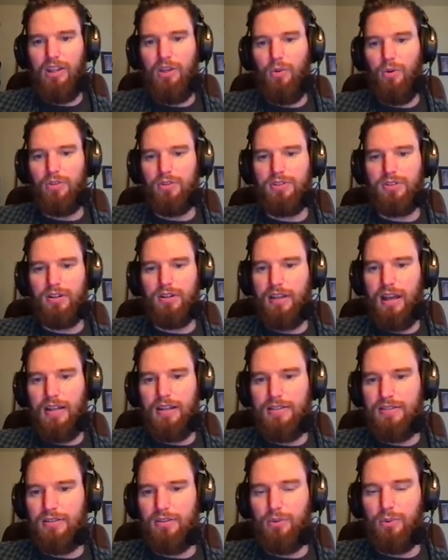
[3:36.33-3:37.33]
You won't start that
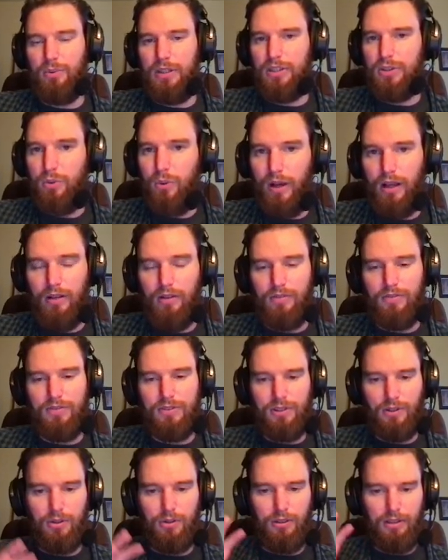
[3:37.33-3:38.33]
until week 12,
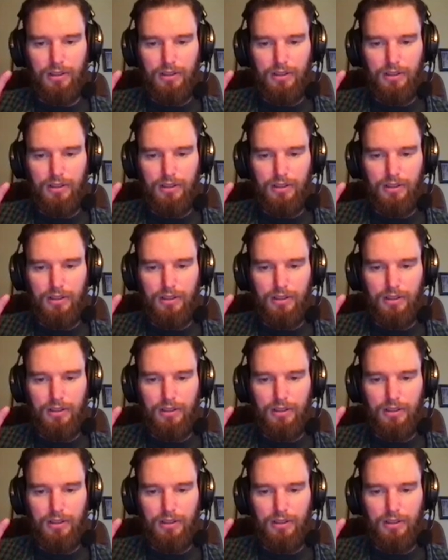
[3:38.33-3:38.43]
so